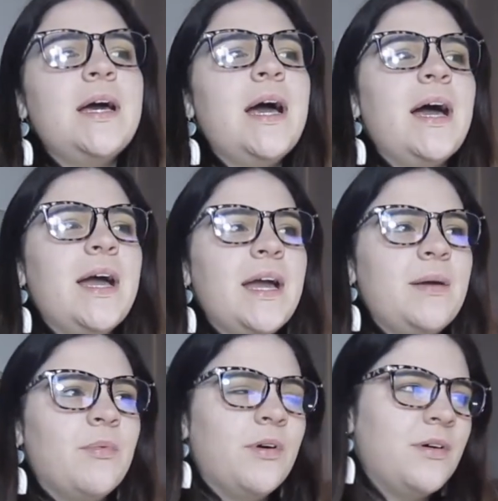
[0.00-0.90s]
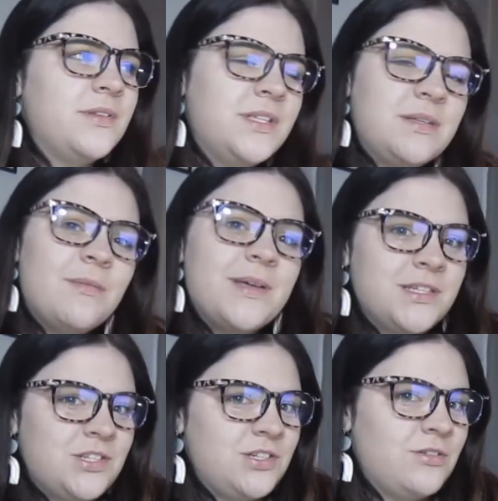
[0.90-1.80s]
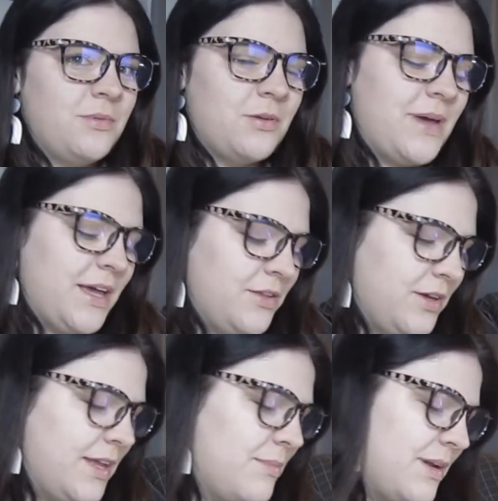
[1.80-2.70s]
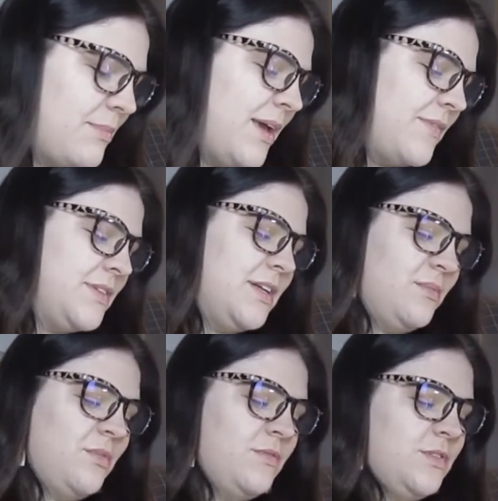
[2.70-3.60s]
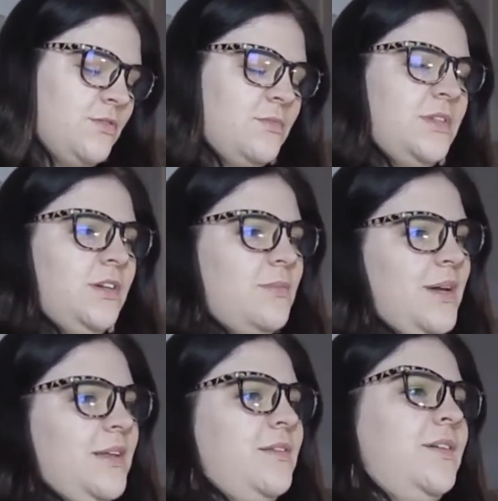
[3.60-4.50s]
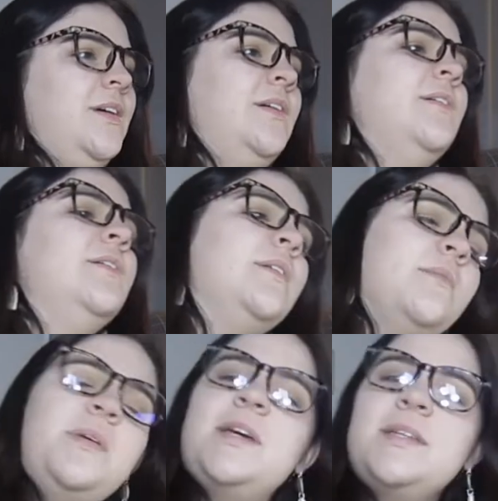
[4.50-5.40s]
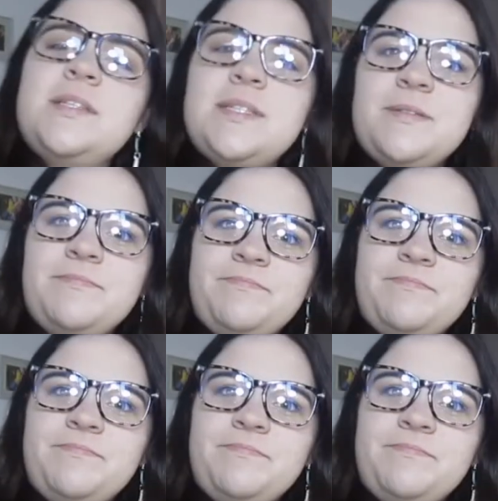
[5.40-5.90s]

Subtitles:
I sent them a message and told them to go back and look at it, but I may have to tell them over Zoom to go back and look at it because